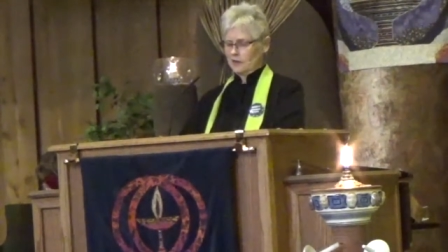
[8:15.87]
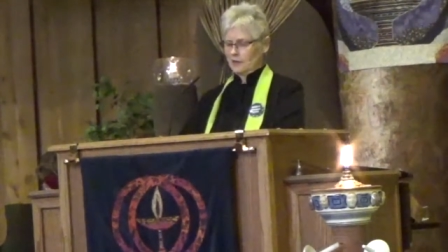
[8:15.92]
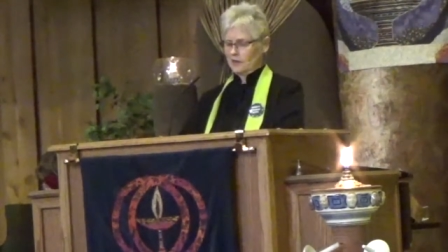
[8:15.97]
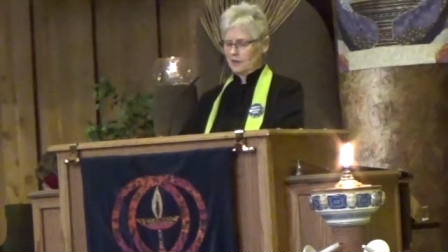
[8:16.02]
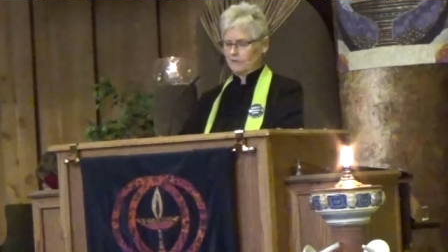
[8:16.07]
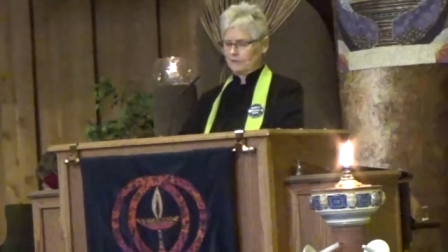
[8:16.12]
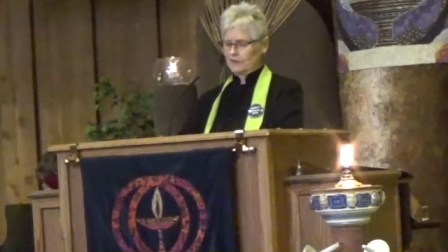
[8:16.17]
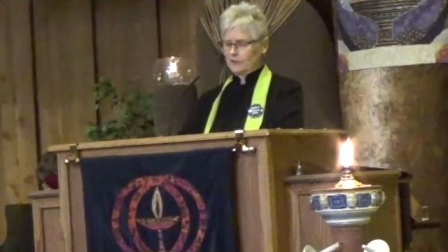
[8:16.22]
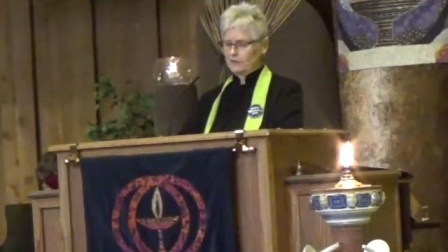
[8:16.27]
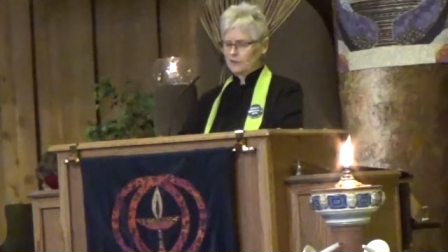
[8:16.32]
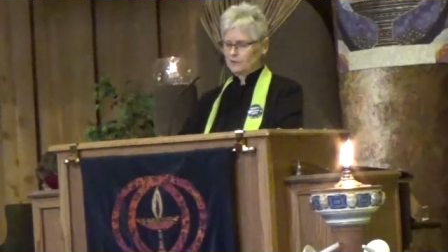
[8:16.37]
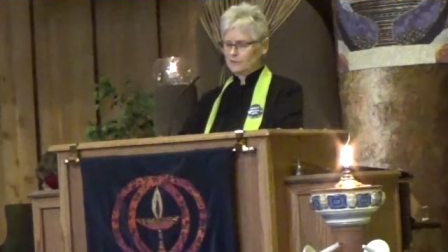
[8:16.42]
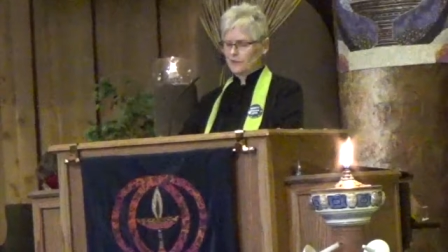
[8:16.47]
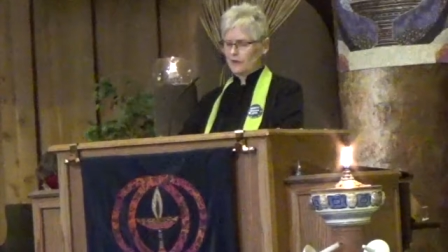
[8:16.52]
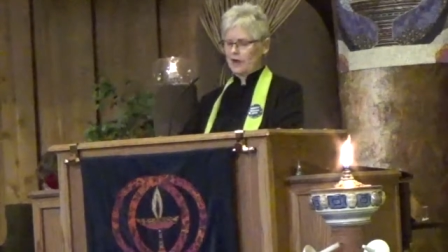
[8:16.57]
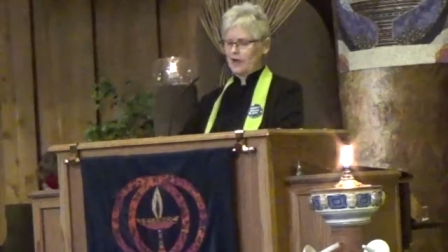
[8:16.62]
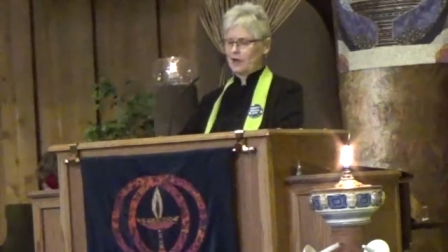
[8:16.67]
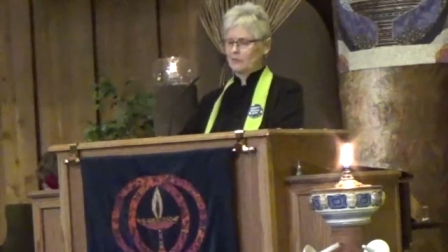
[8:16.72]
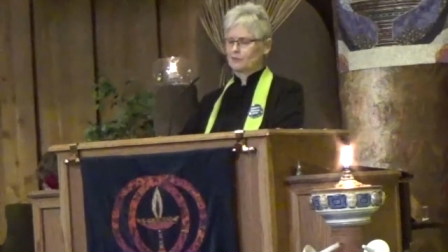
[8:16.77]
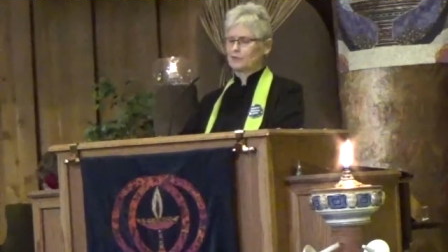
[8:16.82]
it feels
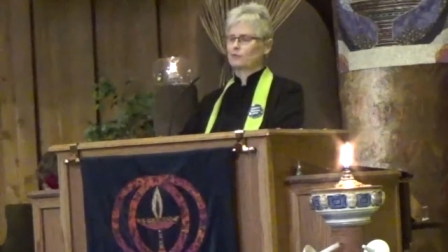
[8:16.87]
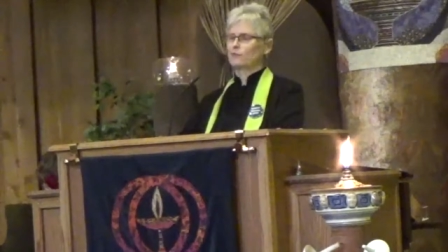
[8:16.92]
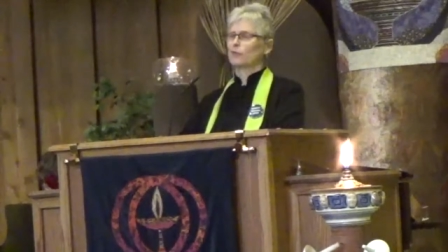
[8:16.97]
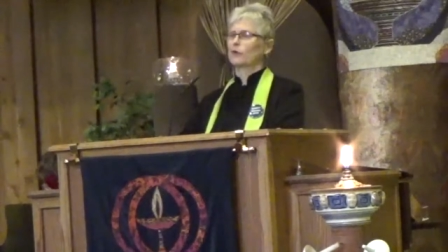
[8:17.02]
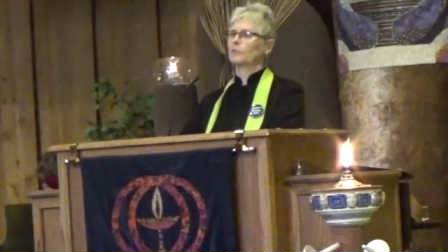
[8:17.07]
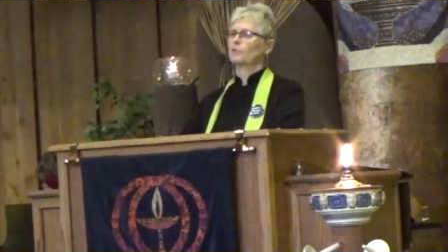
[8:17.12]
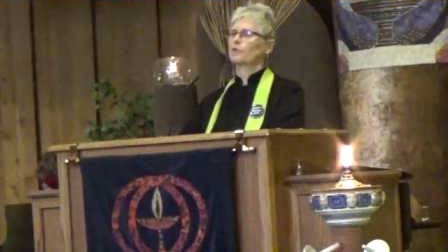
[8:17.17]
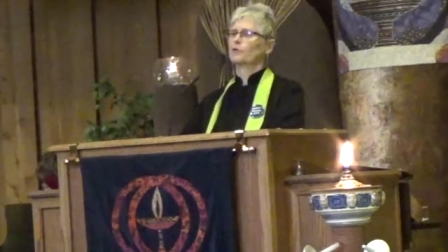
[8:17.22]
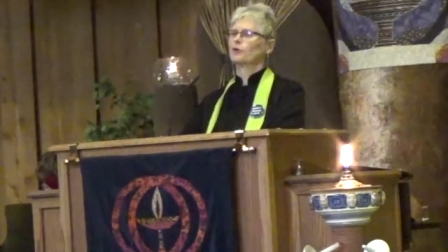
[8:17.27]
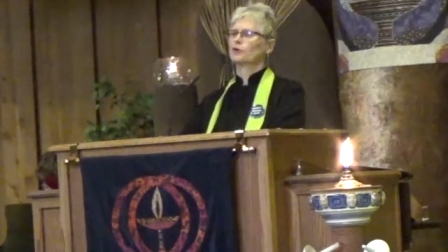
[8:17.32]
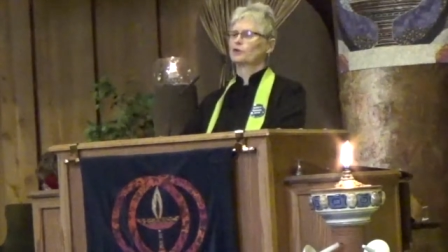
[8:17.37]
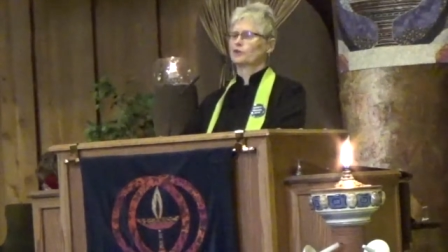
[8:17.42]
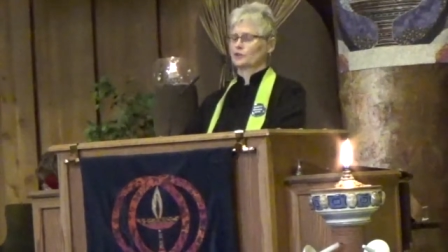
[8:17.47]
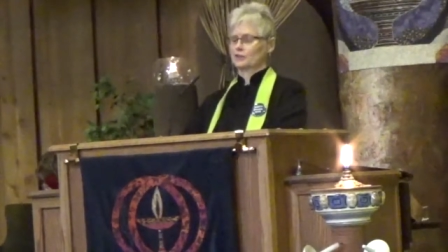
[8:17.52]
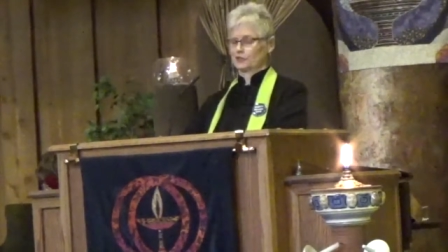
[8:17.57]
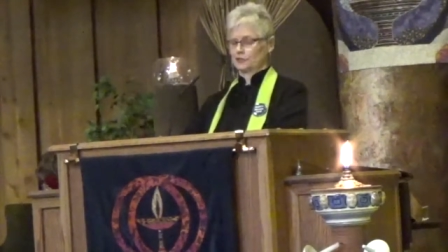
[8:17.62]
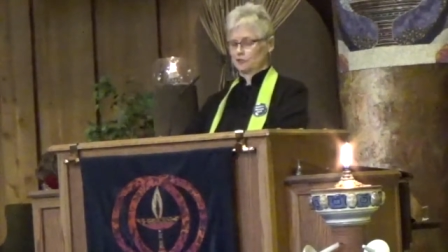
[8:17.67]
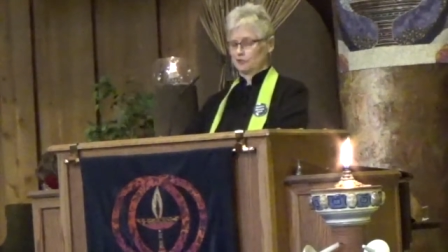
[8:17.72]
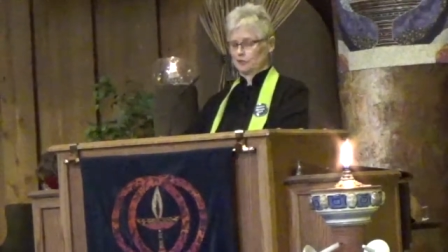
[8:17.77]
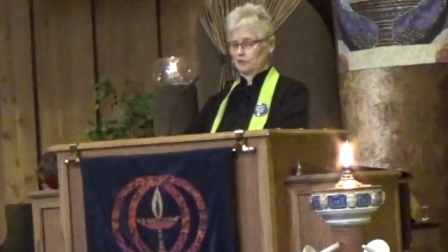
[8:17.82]
perhaps more
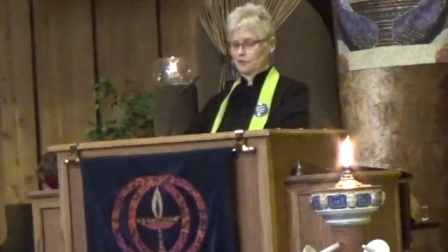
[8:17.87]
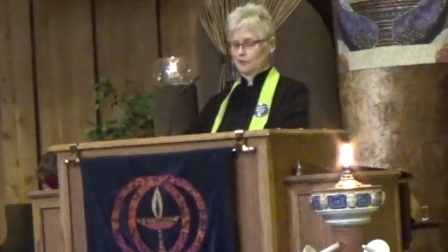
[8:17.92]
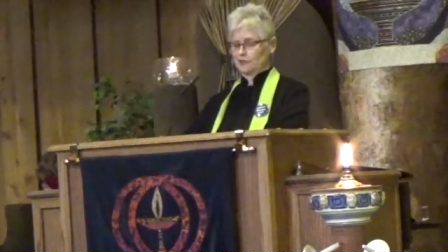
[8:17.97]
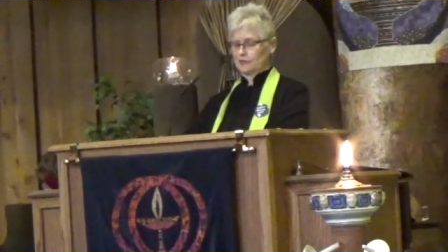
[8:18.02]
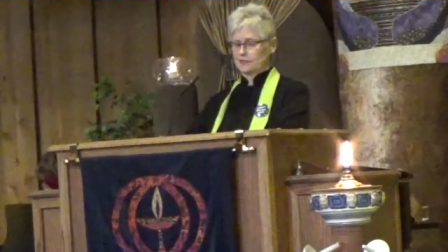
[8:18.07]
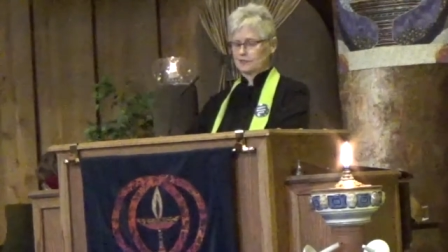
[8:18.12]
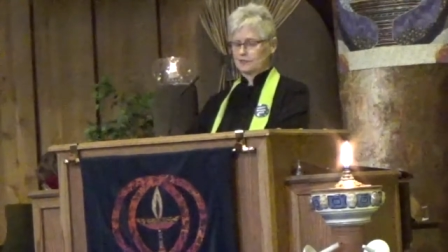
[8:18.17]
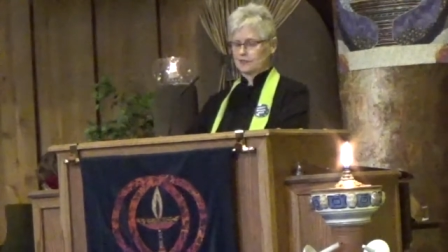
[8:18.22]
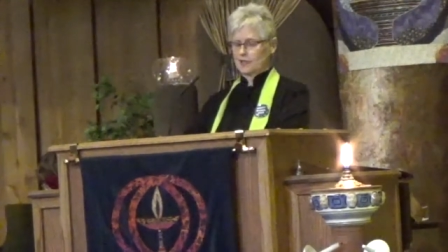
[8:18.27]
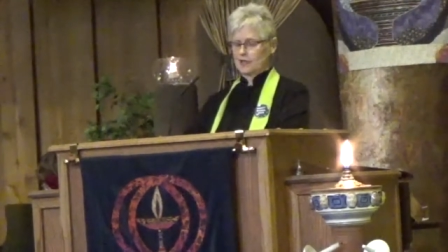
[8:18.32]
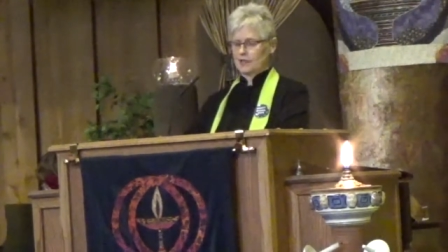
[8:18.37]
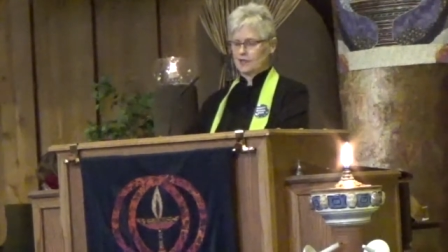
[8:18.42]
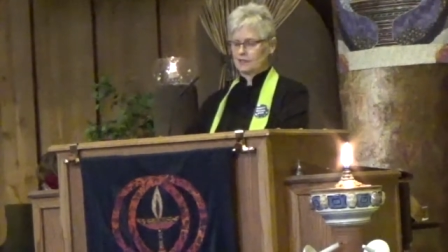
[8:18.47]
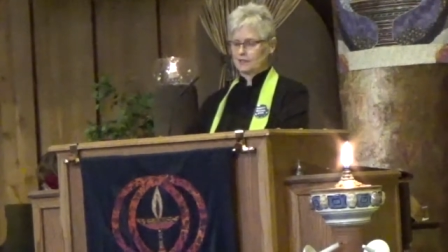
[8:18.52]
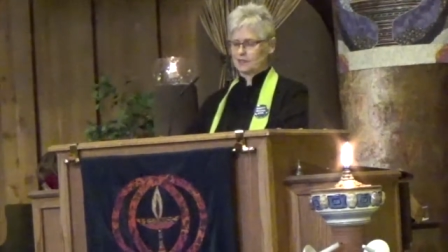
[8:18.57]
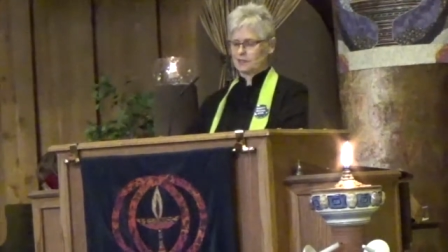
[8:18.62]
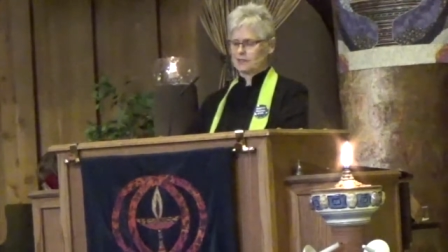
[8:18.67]
personal these days